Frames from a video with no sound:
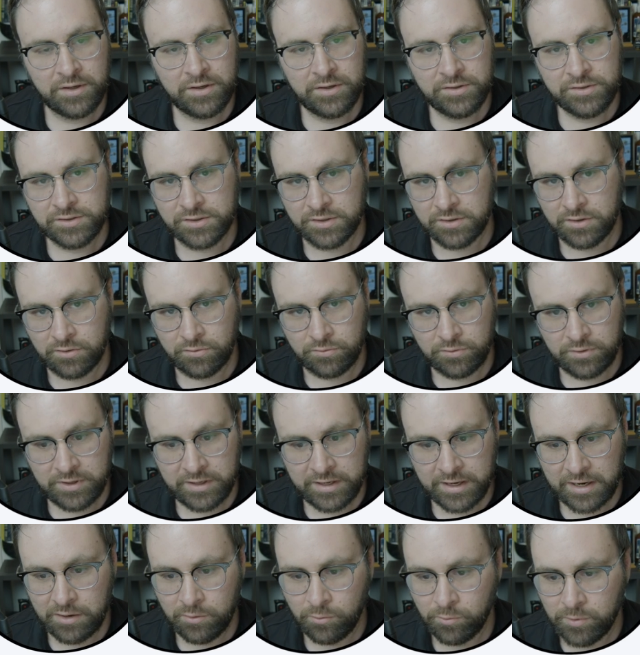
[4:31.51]
So you
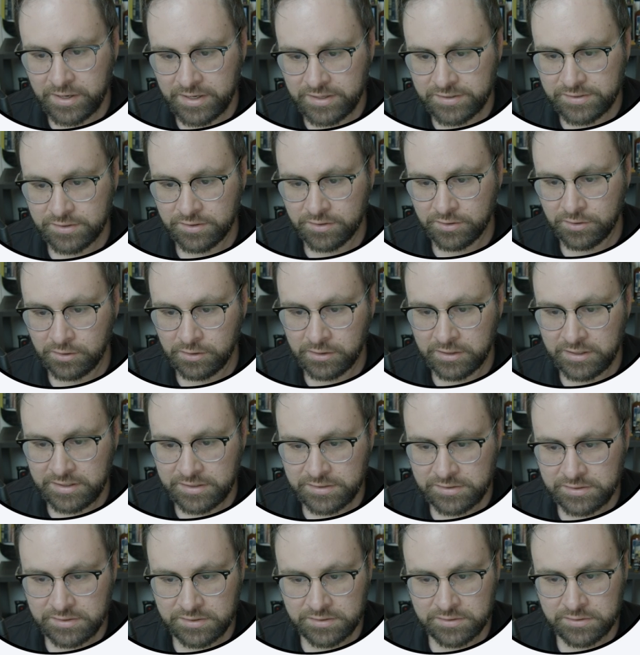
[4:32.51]
got to wait till at
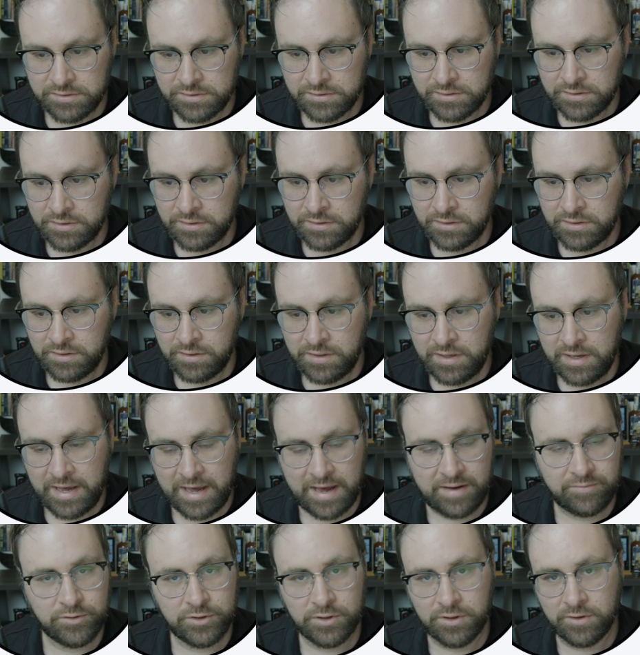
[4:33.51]
least
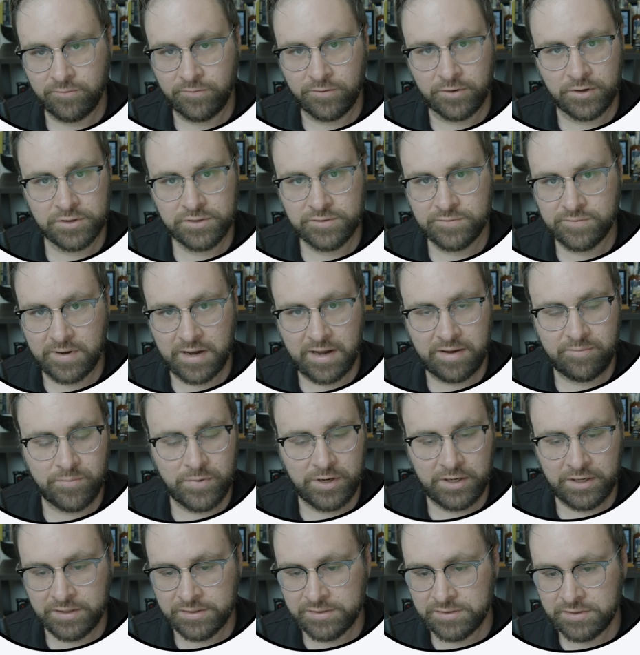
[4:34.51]
after the first 5
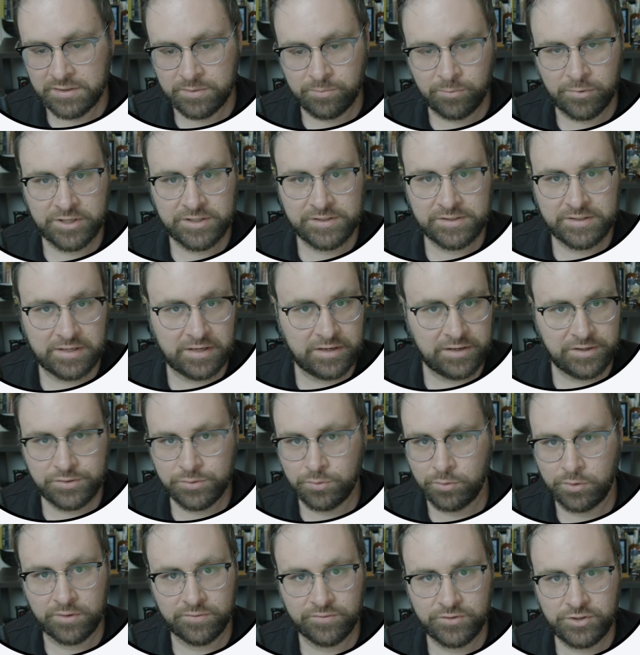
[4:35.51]
minutes to place any
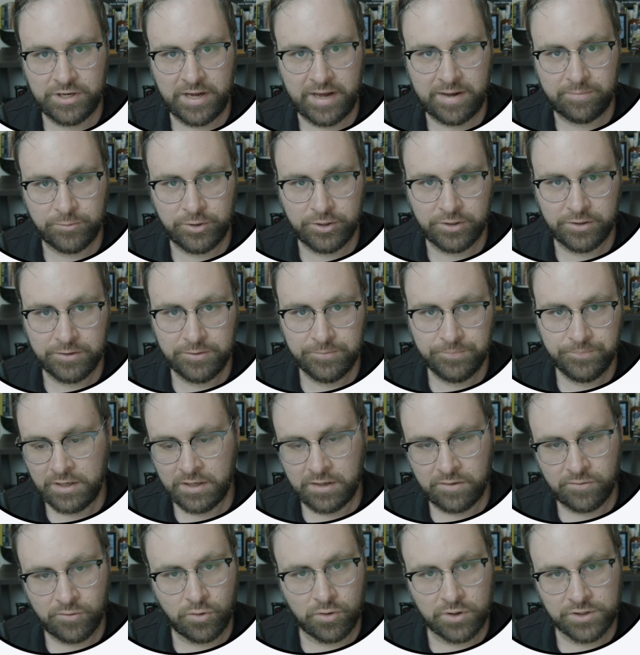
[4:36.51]
sort of chapter.
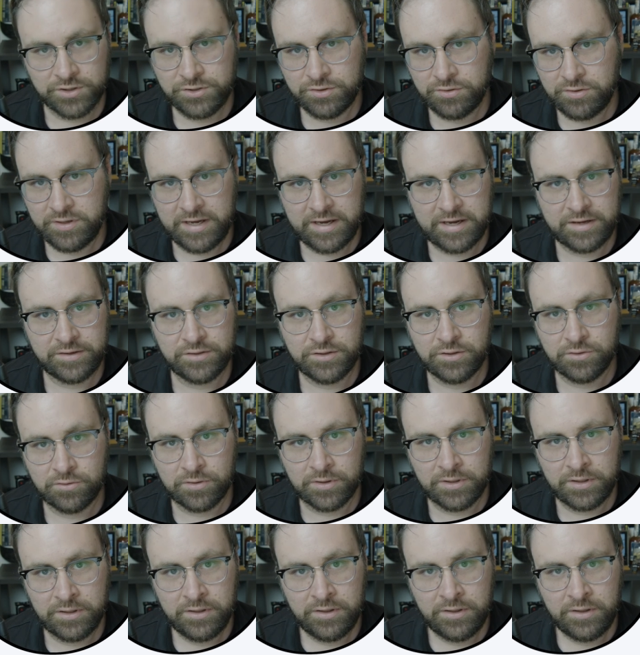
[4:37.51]
And of course, you can't do
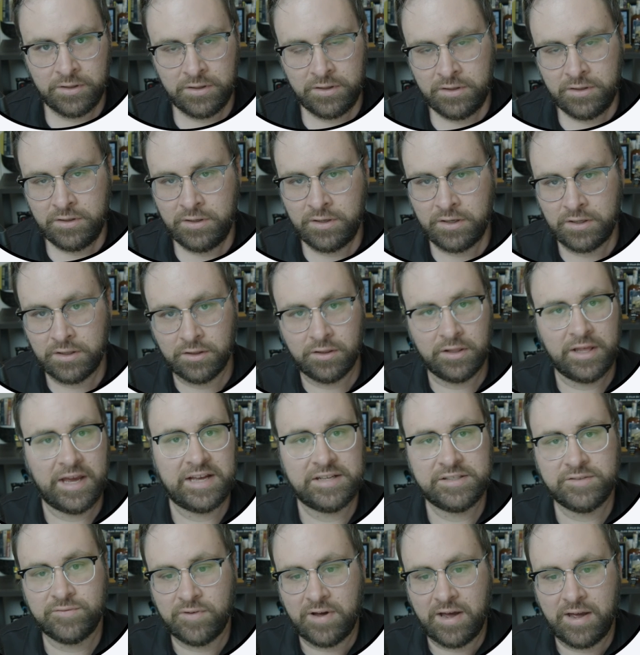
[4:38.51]
it in the
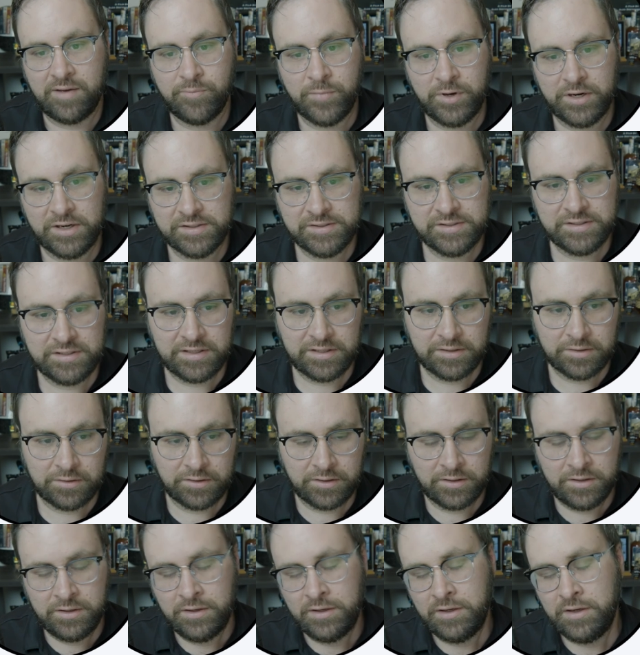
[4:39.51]
last 5 minutes
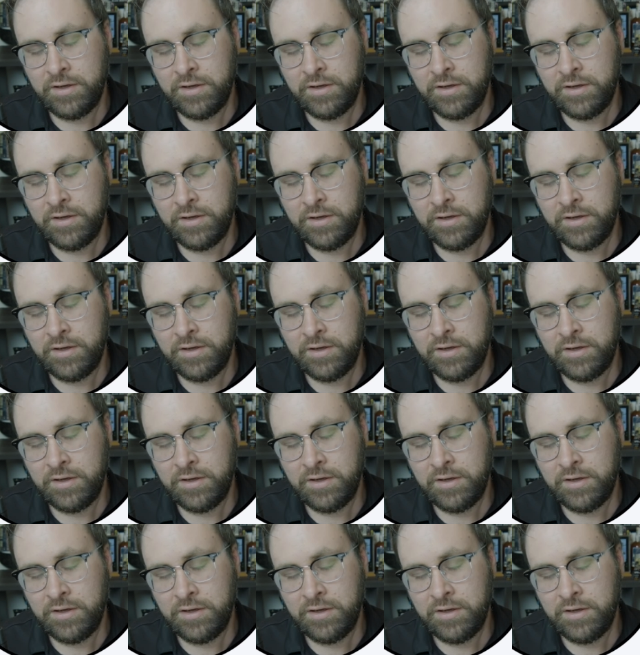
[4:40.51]
either.